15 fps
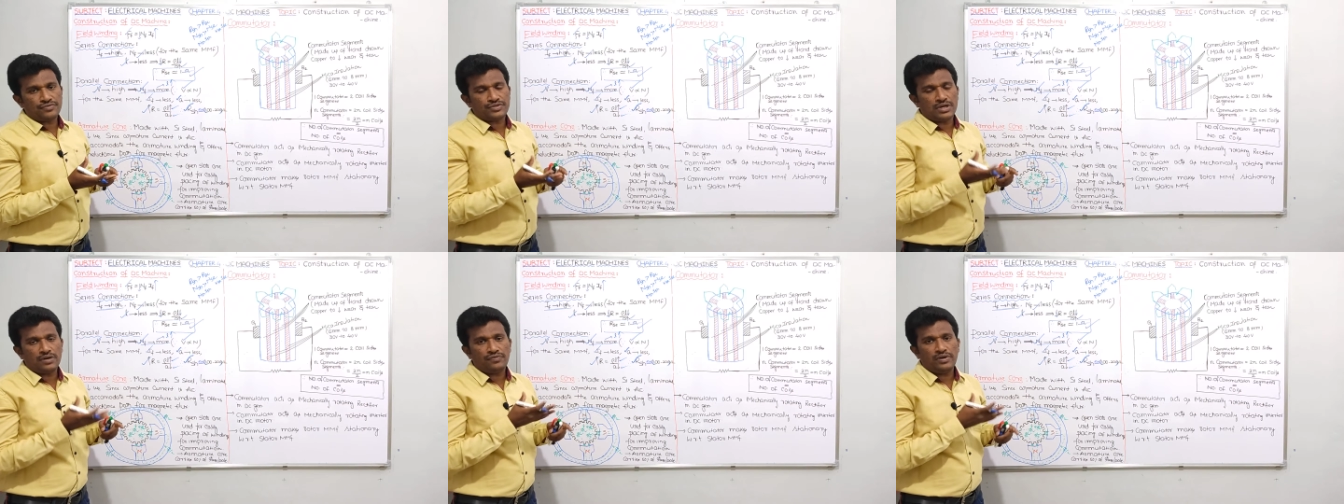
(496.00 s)

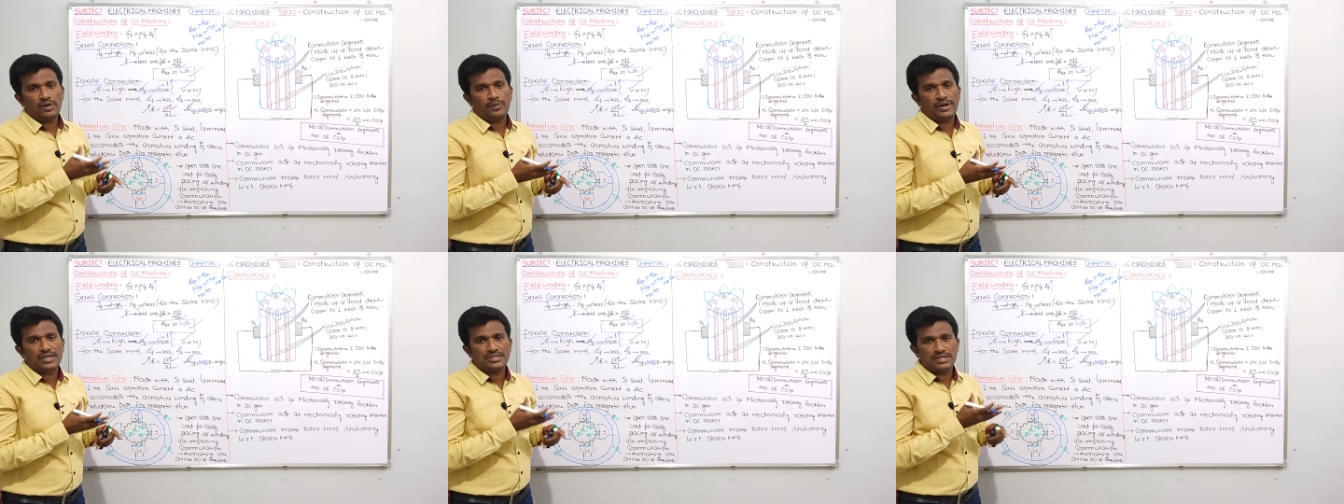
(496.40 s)
shunt field
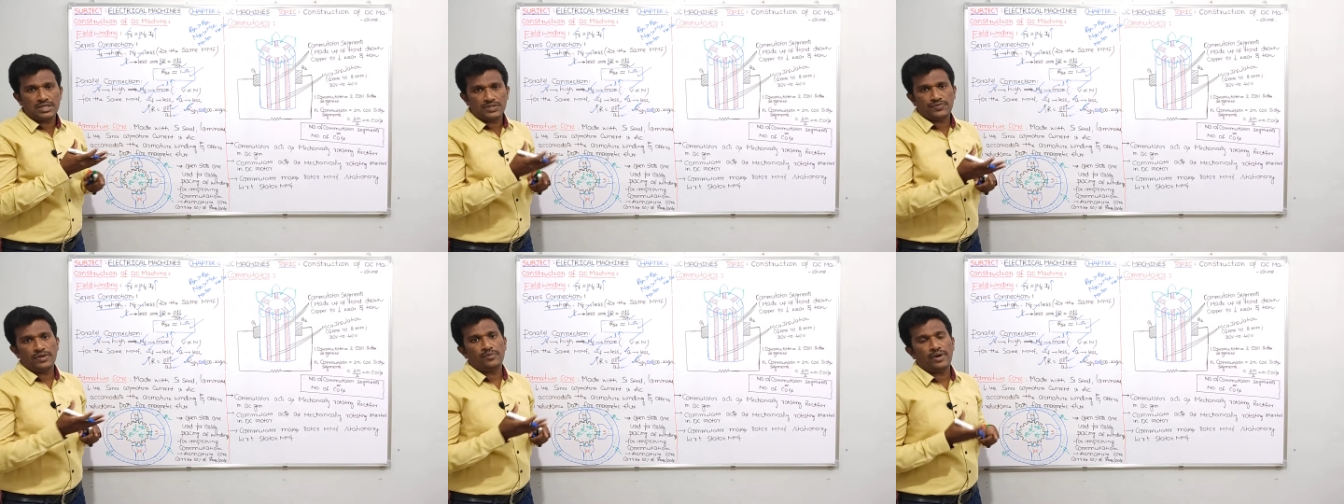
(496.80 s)
winding,
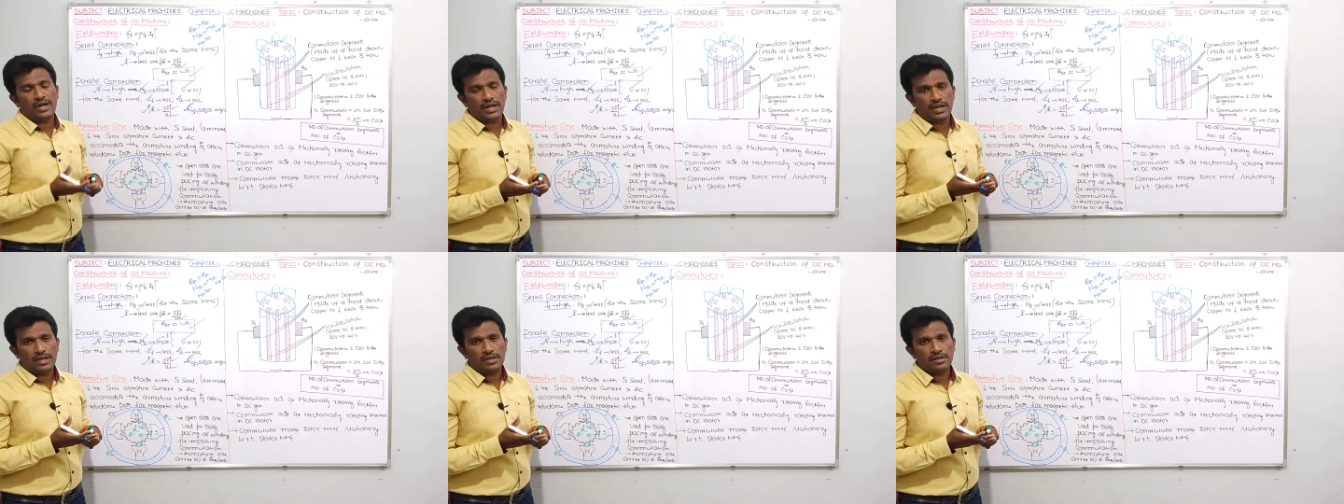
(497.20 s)
series field
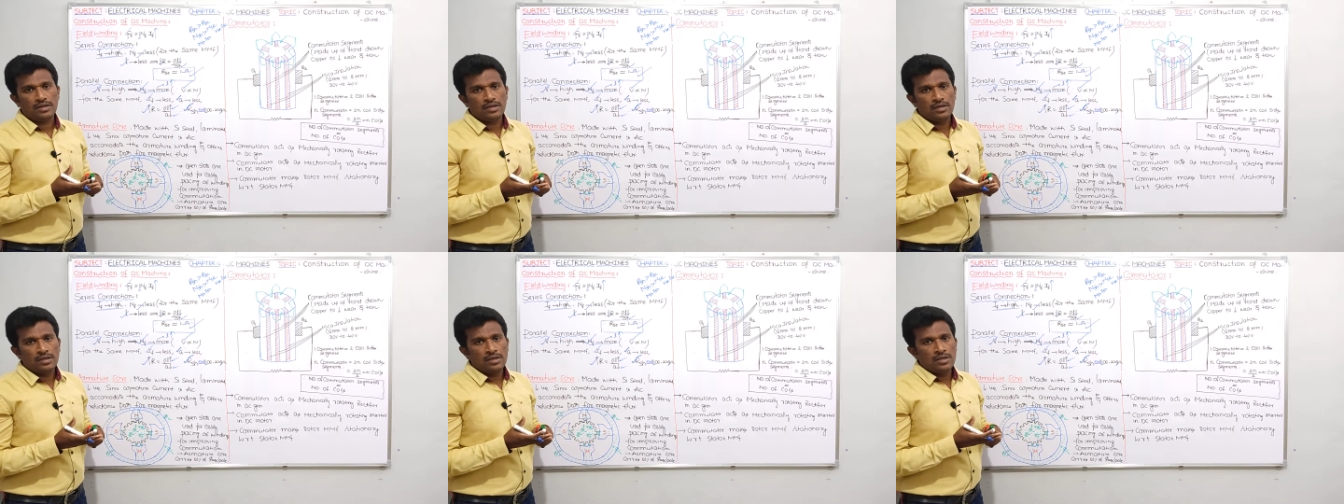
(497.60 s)

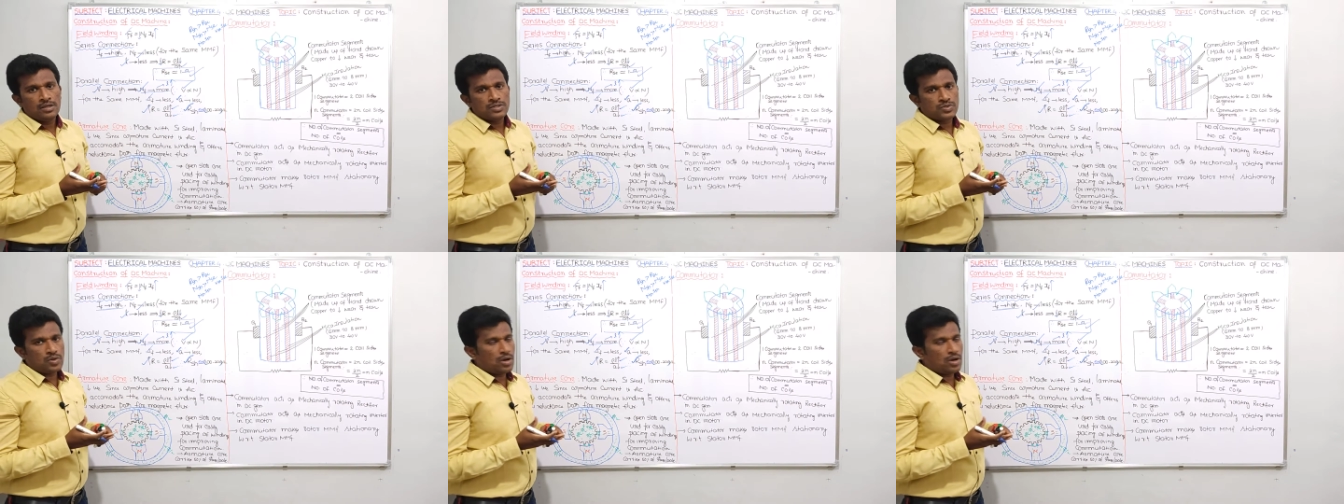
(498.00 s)
winding, so